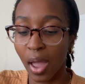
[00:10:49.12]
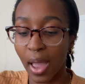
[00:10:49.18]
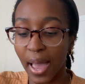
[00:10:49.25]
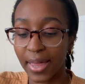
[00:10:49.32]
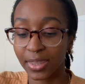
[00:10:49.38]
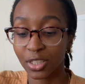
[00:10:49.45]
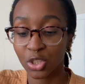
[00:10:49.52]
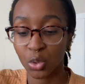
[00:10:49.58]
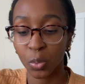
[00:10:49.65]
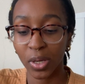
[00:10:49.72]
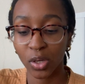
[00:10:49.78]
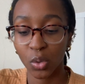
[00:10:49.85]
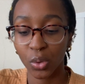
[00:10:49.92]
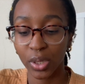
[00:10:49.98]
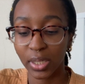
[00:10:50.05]
And then
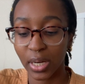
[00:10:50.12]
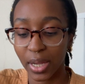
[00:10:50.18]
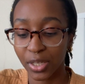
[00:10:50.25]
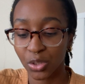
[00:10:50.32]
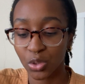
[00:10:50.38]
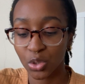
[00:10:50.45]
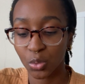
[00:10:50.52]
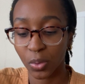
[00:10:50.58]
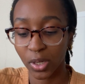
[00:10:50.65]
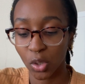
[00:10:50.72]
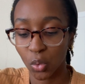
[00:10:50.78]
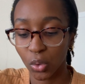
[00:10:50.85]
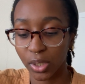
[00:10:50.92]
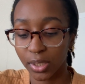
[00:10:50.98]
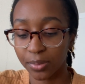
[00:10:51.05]
Sweatcoin, I use
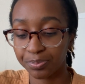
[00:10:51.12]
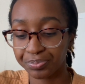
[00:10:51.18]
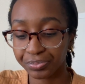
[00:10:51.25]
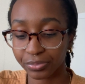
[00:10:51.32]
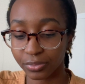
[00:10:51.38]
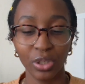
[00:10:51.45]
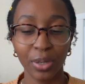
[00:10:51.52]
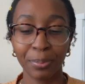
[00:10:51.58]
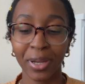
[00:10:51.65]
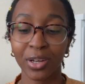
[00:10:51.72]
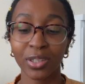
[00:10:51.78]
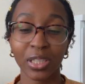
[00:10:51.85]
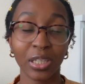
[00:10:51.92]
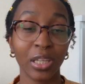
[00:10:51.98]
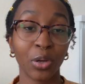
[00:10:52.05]
Sweatcoin.
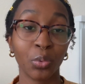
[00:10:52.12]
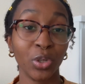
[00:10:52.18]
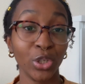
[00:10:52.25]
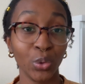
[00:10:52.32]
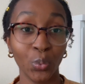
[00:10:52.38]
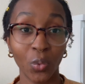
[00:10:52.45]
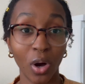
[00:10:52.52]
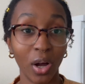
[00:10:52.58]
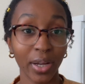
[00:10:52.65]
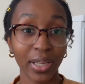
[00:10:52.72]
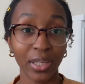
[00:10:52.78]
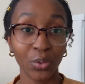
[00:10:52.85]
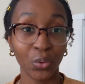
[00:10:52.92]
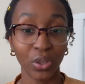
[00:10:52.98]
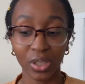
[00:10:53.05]
Apparently, like when you walk,
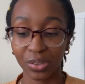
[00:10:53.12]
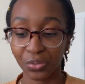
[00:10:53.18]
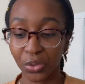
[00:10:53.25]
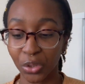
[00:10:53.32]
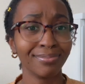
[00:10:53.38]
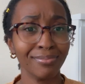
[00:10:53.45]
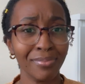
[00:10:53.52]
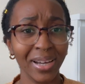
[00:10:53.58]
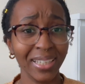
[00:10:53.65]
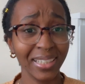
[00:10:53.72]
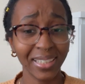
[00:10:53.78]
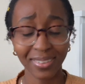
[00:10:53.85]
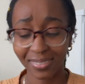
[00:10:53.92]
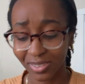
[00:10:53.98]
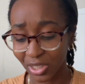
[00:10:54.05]
it will give you
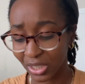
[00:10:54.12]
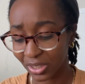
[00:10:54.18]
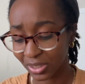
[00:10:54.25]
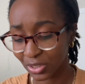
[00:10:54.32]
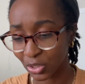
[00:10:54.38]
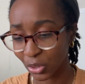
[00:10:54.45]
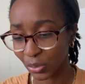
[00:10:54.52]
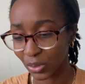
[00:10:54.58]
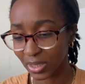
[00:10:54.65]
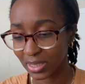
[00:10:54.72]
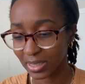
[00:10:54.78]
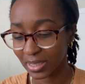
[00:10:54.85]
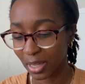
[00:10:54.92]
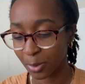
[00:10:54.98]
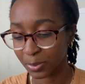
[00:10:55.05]
money. So this
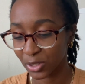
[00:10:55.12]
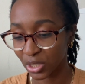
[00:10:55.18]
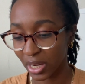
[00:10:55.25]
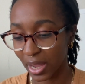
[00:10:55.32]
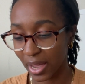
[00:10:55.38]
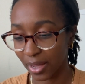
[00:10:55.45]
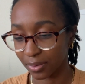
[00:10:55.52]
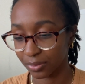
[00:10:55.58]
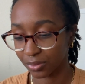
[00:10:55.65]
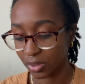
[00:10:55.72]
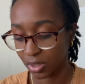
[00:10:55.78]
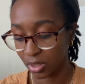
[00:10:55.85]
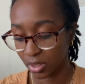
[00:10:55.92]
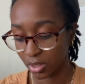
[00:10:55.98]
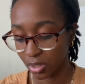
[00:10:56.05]
is how much I have
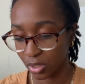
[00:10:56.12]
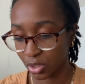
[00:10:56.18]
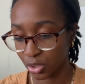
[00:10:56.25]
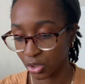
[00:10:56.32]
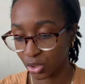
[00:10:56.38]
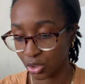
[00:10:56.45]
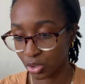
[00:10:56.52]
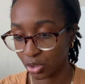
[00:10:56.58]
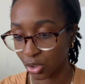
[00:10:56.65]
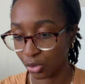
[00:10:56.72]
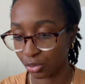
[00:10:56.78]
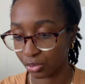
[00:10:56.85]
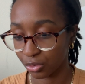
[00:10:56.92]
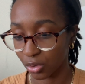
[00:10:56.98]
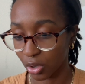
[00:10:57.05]
so
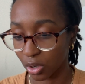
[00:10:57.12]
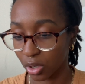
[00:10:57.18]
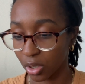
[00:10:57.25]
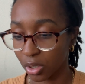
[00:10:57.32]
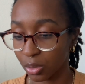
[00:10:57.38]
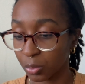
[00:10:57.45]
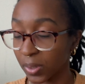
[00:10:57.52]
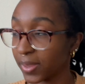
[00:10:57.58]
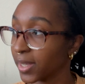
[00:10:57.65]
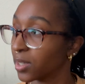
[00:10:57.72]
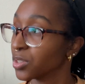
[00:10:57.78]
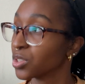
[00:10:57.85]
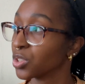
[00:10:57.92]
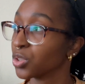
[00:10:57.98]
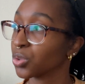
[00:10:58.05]
far,
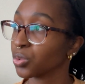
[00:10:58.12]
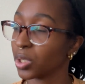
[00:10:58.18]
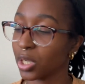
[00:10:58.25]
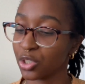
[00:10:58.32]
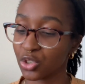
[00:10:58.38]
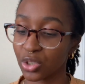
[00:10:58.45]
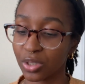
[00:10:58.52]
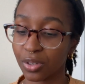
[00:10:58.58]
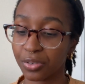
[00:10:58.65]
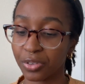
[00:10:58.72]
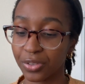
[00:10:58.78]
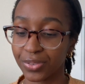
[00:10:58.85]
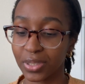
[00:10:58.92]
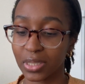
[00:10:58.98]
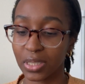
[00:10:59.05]

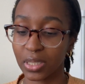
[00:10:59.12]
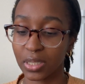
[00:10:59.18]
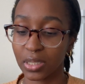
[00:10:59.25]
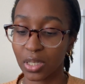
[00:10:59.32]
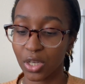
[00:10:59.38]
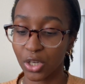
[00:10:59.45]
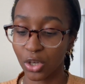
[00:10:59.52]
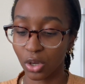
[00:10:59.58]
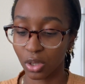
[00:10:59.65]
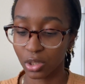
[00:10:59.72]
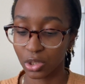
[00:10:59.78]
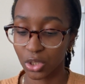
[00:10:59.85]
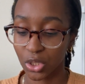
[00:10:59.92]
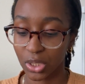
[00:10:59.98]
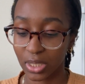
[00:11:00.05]

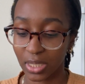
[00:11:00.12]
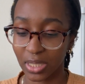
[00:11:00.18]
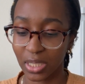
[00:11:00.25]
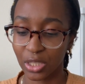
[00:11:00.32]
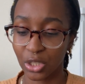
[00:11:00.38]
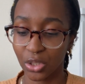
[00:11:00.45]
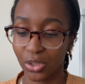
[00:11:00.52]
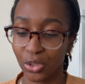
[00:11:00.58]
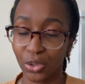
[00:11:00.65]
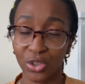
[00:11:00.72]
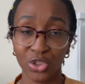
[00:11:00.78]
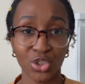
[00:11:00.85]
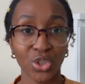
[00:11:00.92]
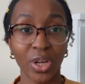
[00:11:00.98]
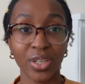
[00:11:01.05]
$1,315, and then you can
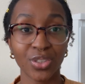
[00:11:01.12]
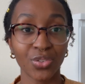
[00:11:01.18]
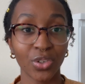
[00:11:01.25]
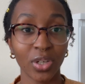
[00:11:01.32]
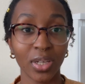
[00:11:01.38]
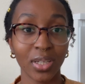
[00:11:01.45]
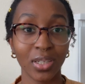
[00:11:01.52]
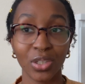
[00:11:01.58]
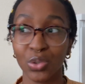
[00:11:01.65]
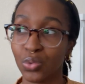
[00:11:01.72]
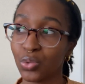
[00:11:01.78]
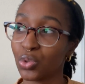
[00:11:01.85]
transfer it and use